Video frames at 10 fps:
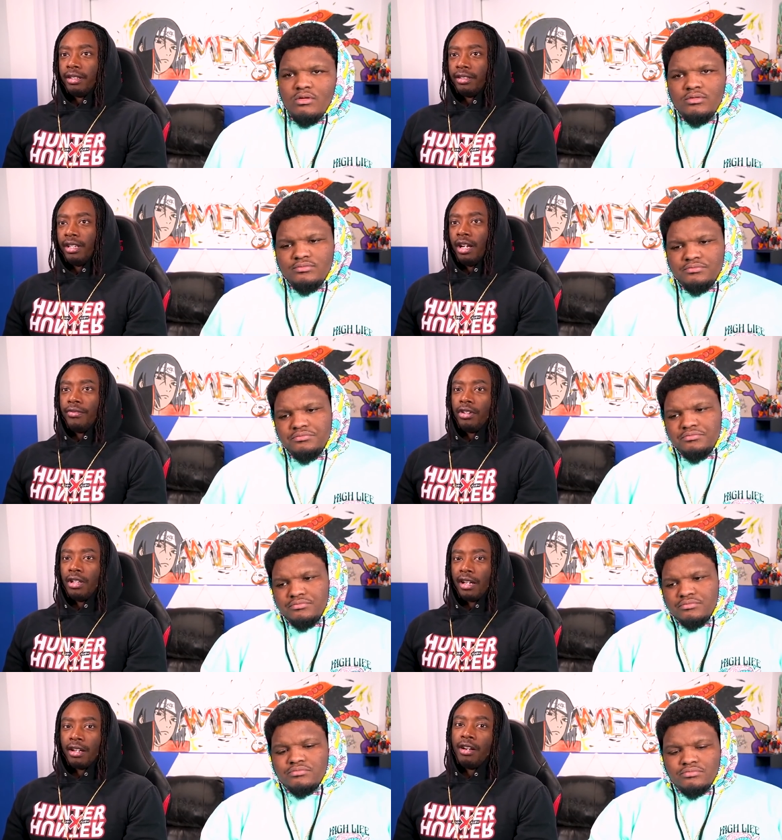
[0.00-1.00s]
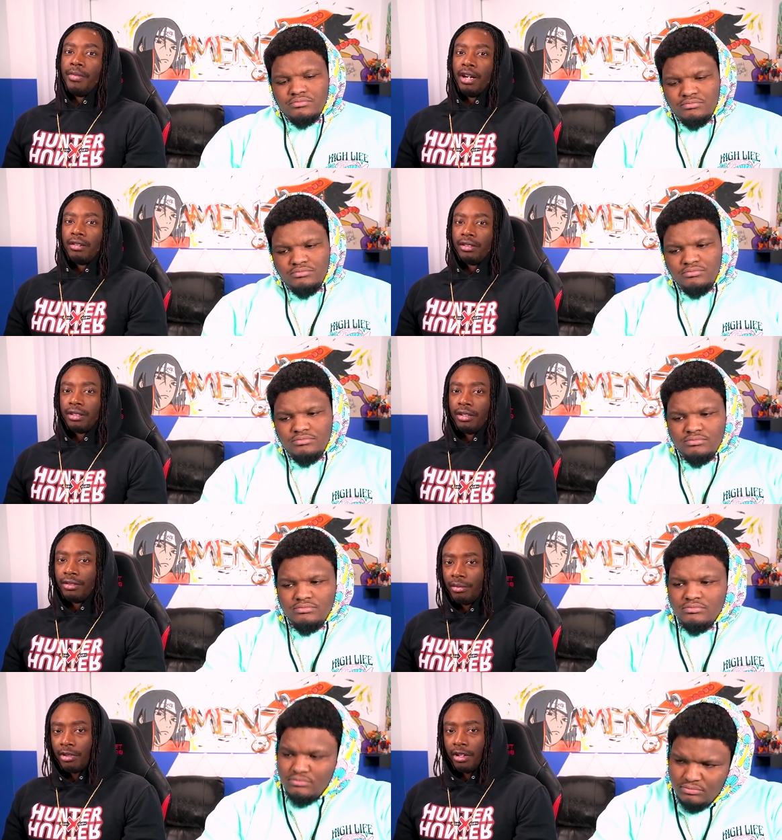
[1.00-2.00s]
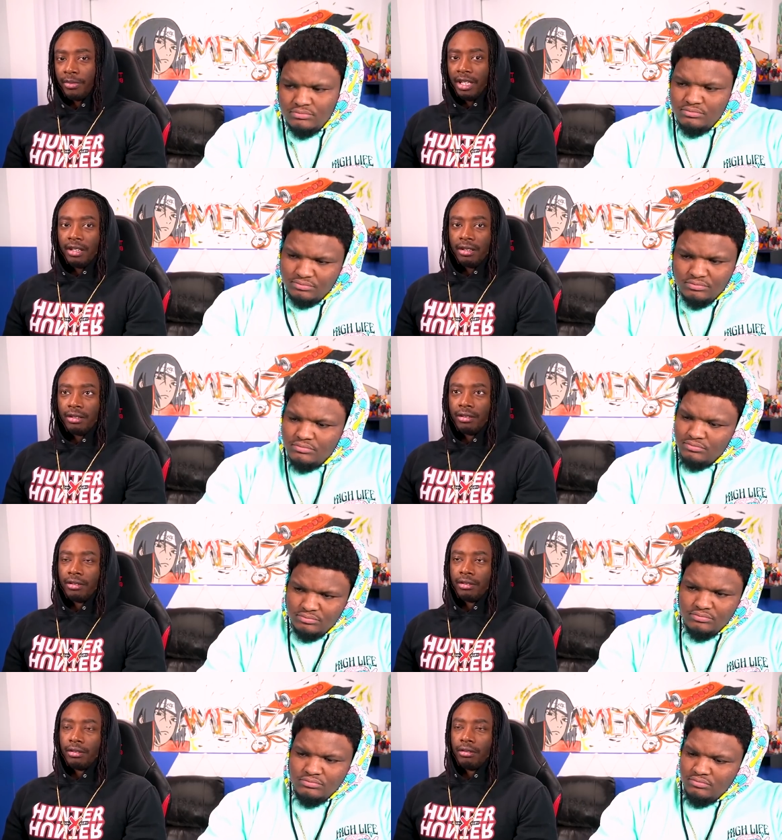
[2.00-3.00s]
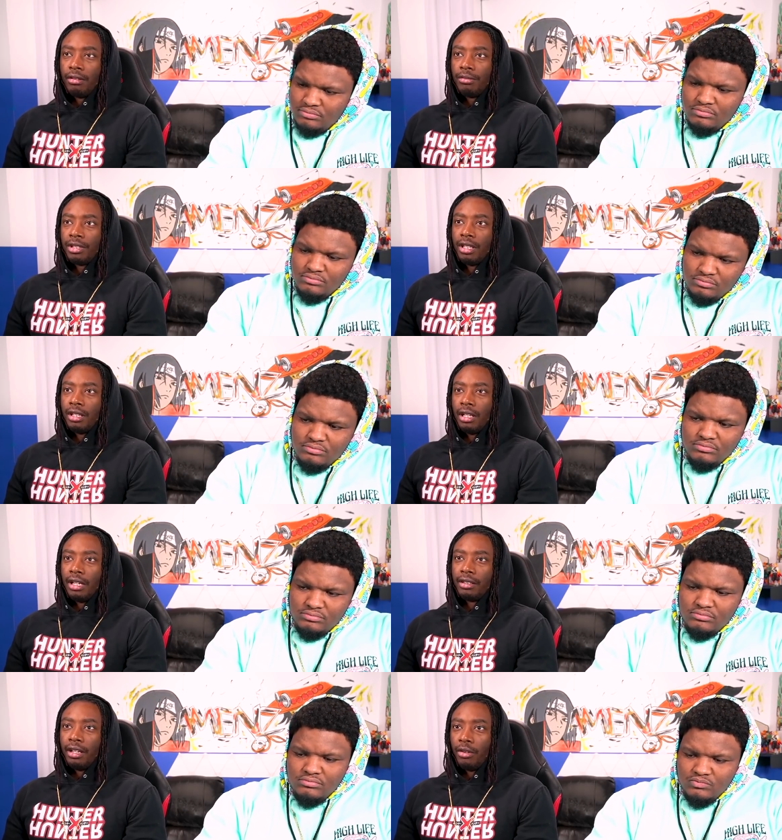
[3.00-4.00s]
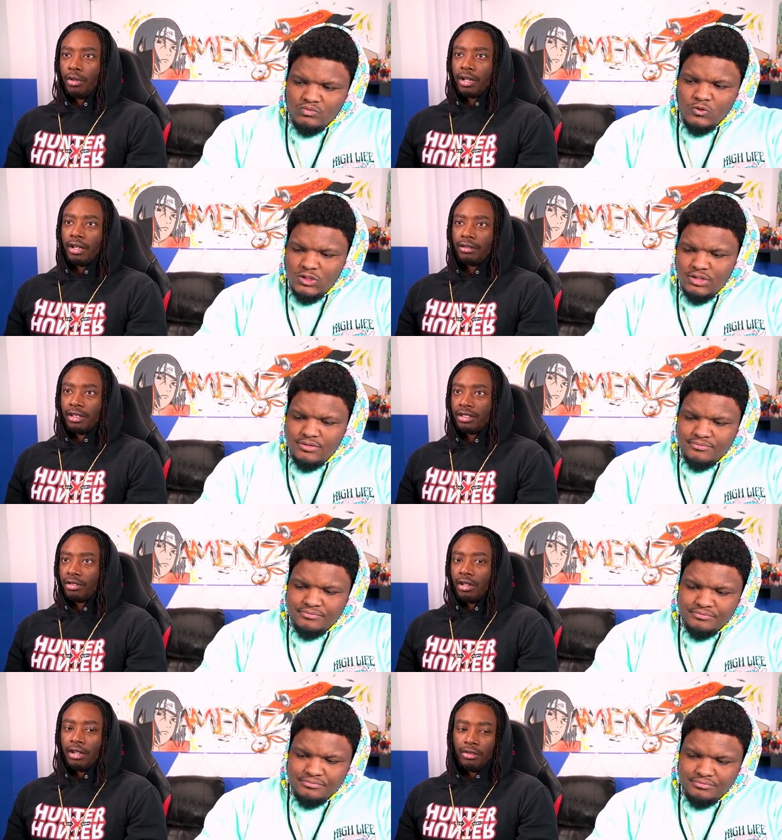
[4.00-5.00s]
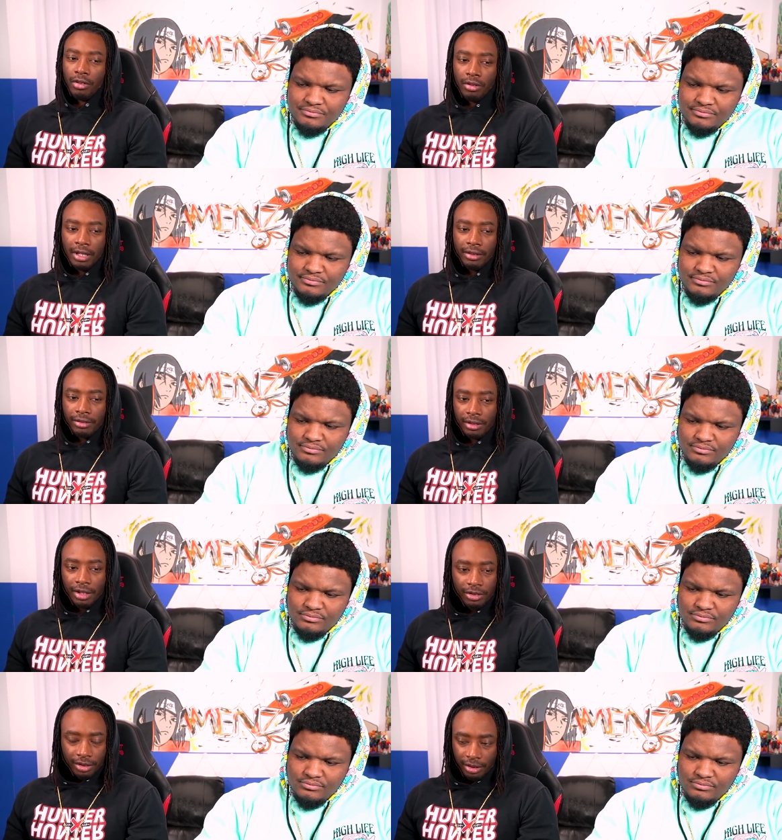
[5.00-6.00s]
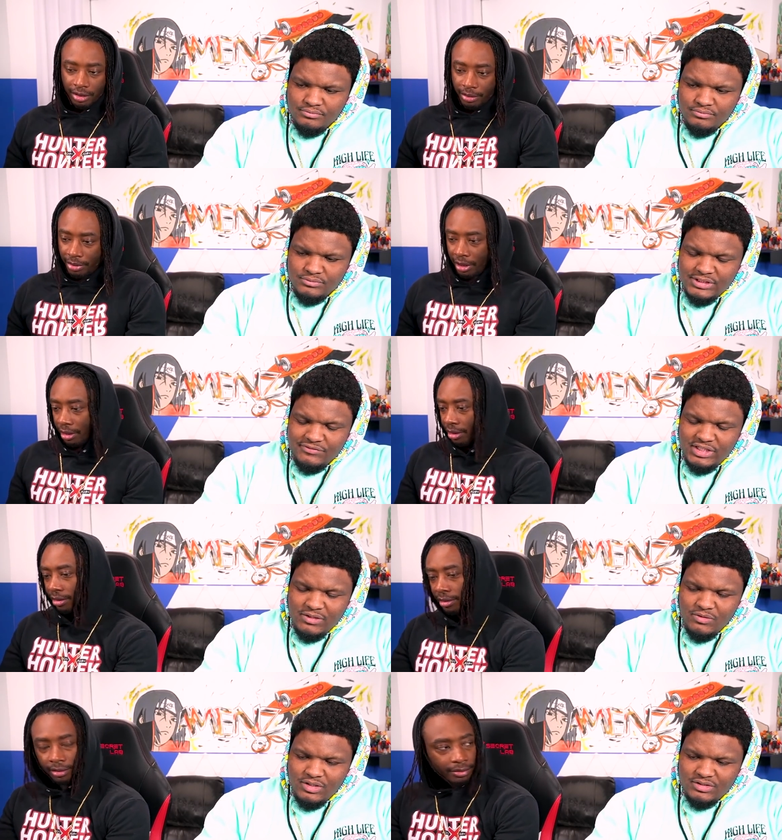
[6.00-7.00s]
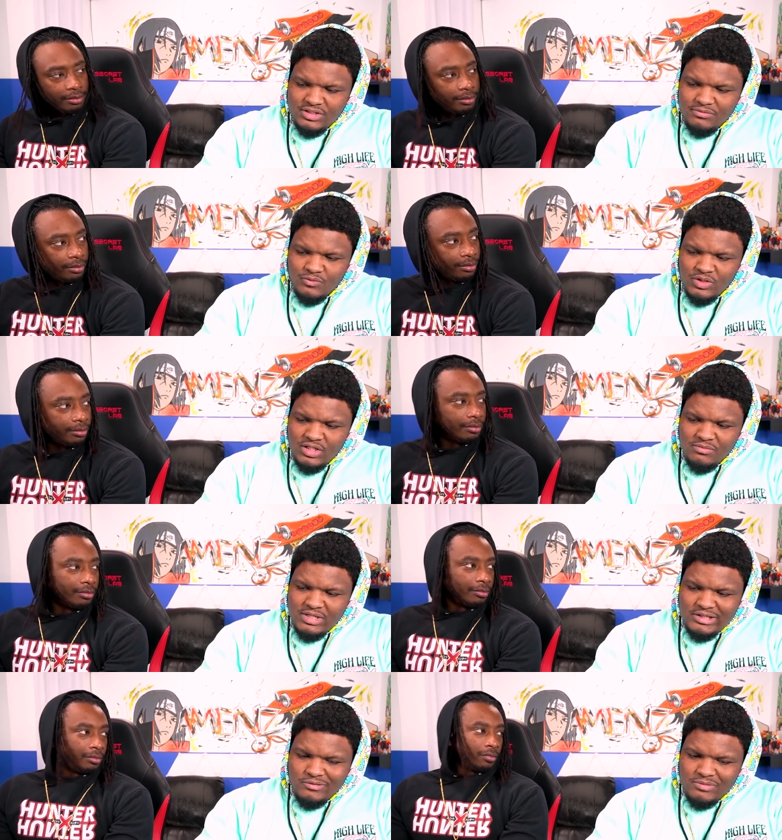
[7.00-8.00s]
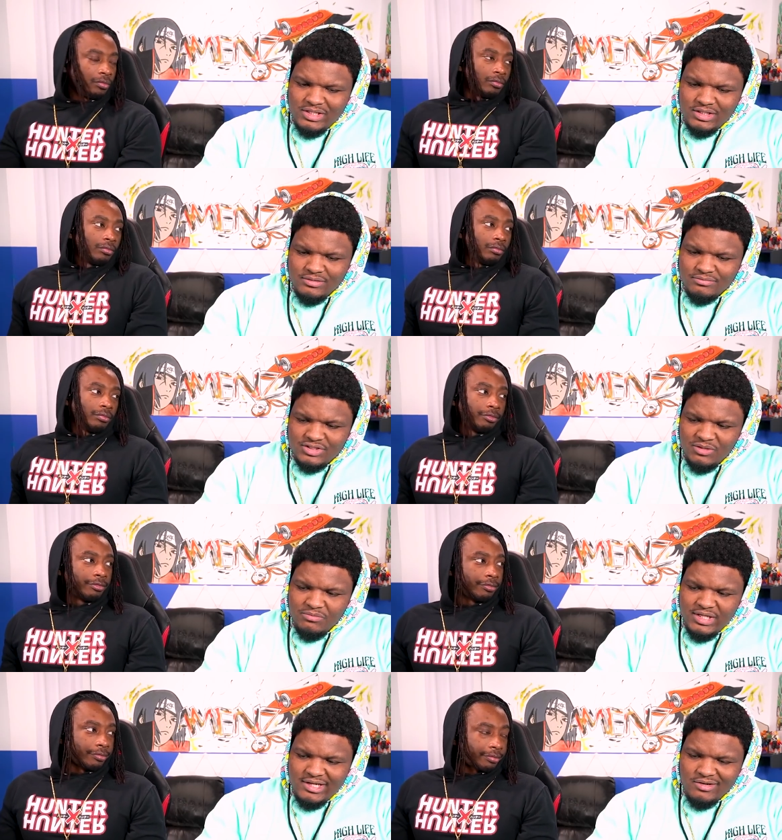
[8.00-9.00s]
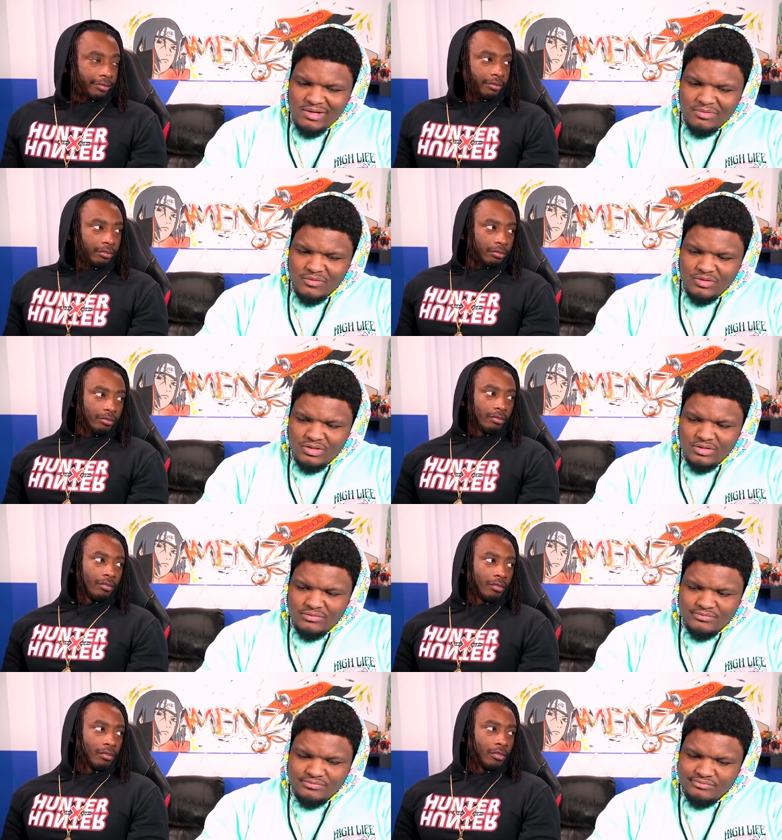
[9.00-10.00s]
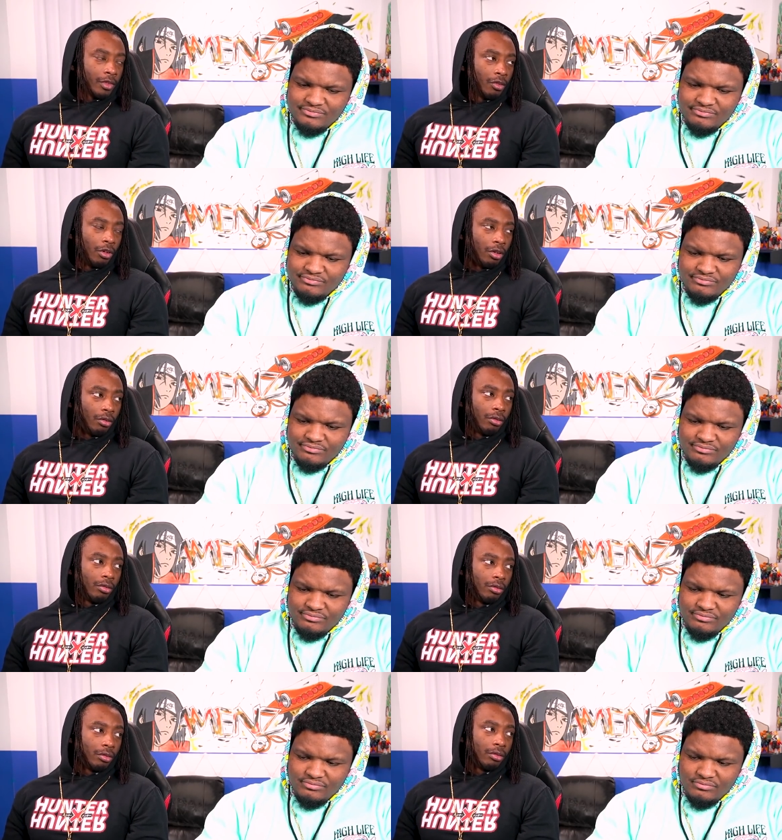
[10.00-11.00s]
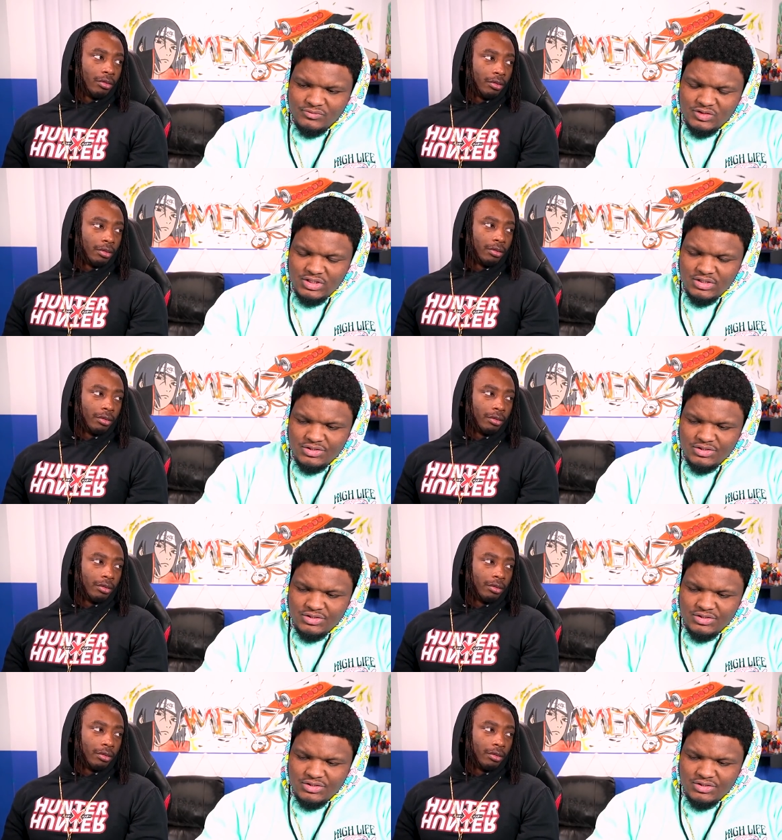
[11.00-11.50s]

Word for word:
Speaker 1: and have her like come out instead of him come in. You know what I'm saying? Like that'll work out. Yeah. That's so they don't know that Sanji in
Speaker 2: there. I feel like one of some one of them not gonna make it. Something bad gonna happen to one of them. One of who? the